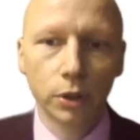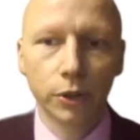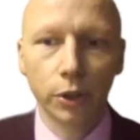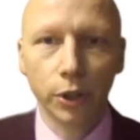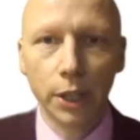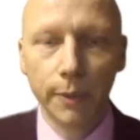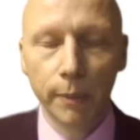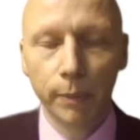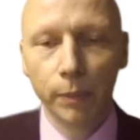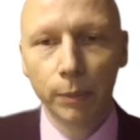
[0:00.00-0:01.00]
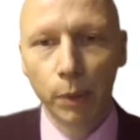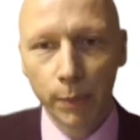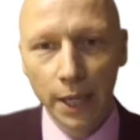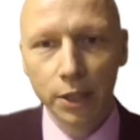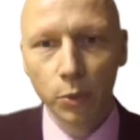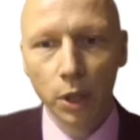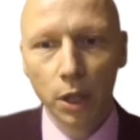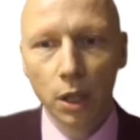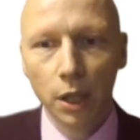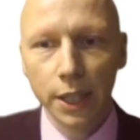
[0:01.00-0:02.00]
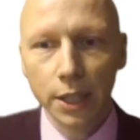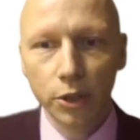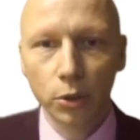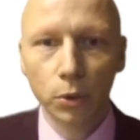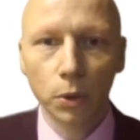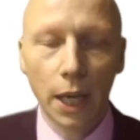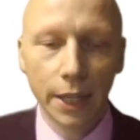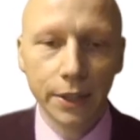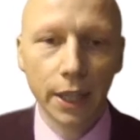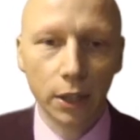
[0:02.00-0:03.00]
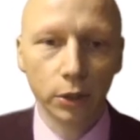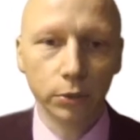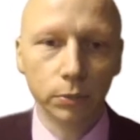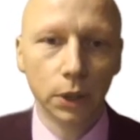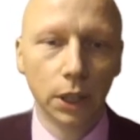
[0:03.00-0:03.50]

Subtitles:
so you need to be prepared to work hard in school and at home,